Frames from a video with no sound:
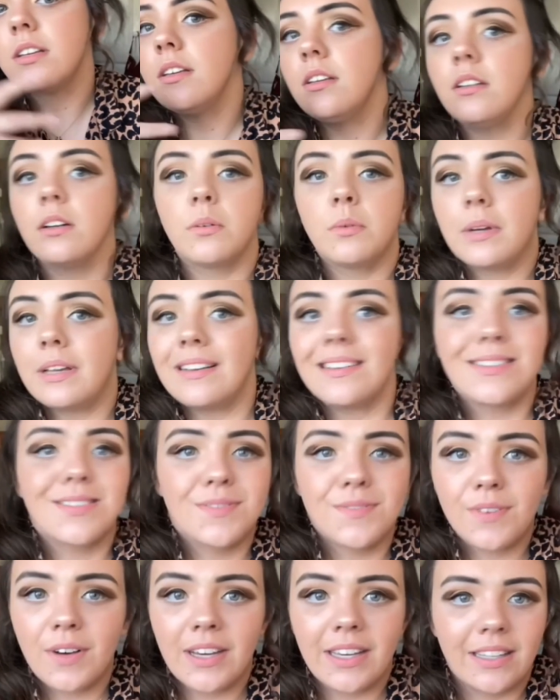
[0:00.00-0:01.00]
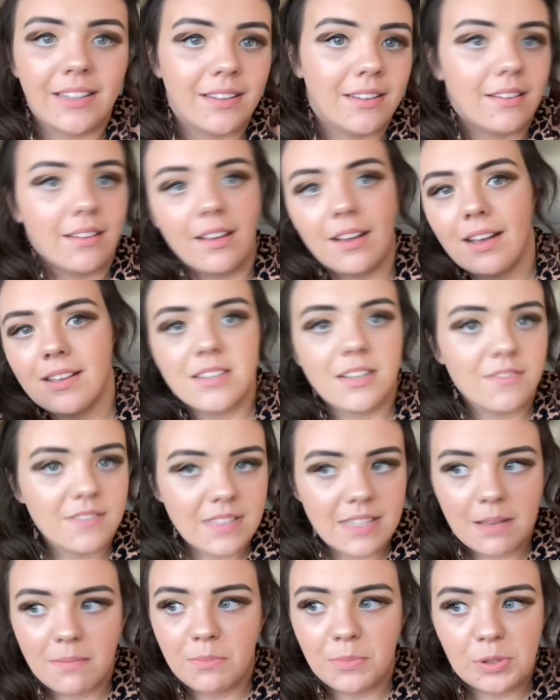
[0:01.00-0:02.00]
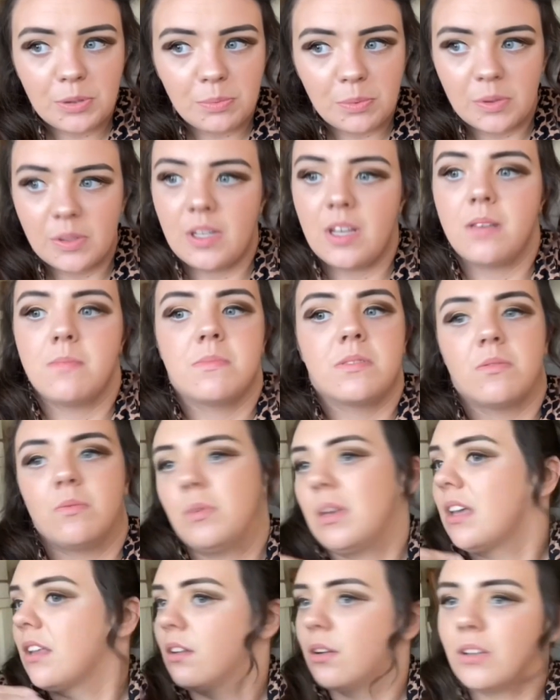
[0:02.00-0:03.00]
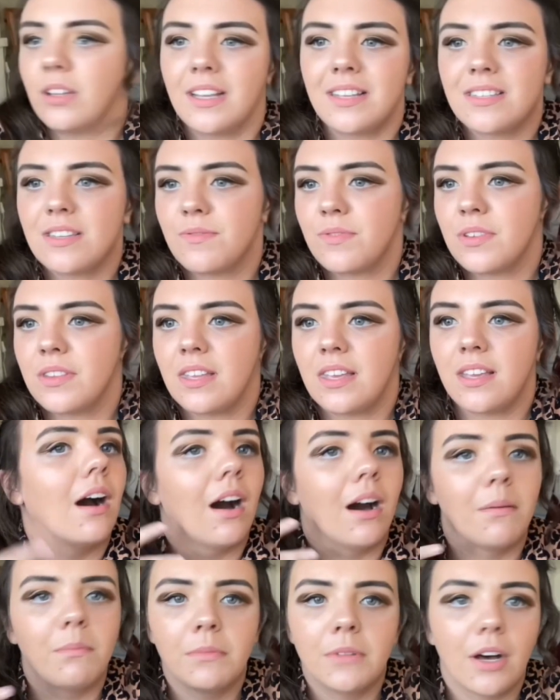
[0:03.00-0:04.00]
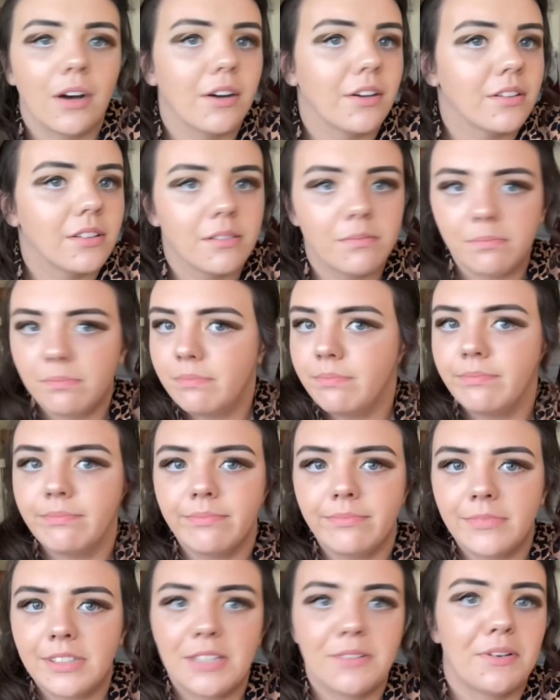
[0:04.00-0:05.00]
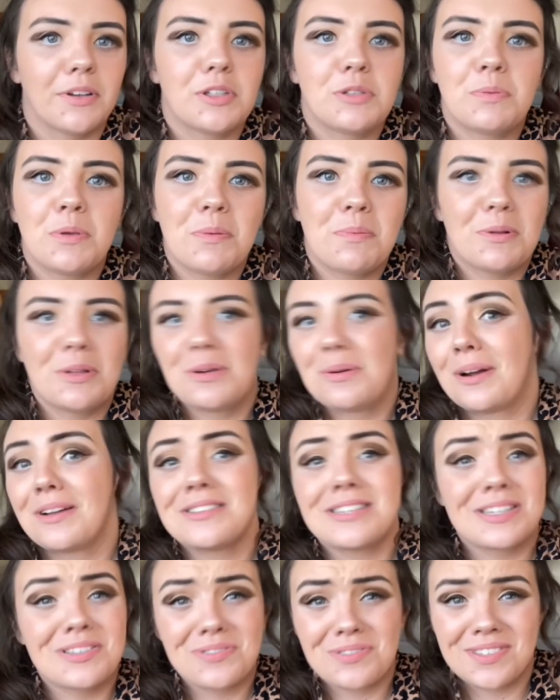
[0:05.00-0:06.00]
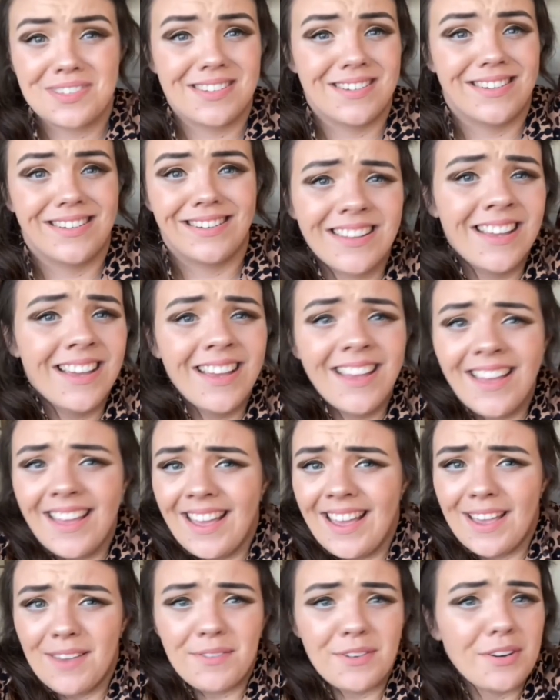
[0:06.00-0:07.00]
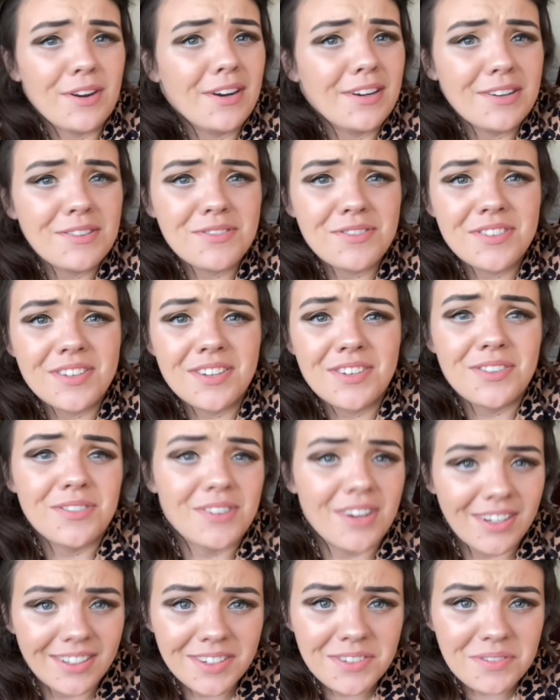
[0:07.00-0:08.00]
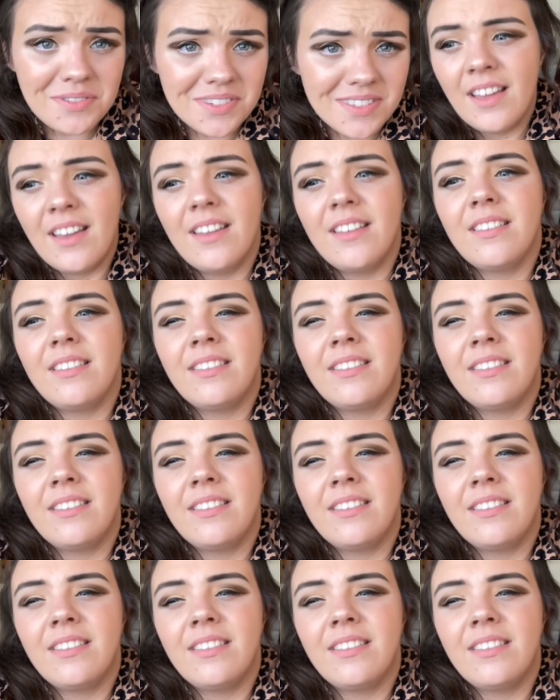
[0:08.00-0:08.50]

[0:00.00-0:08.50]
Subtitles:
You know, it's fine. As I've said multiple times, we can all like different things. I'm not gonna give out to people who aren't interested in it. If you're not interested, you're not interested.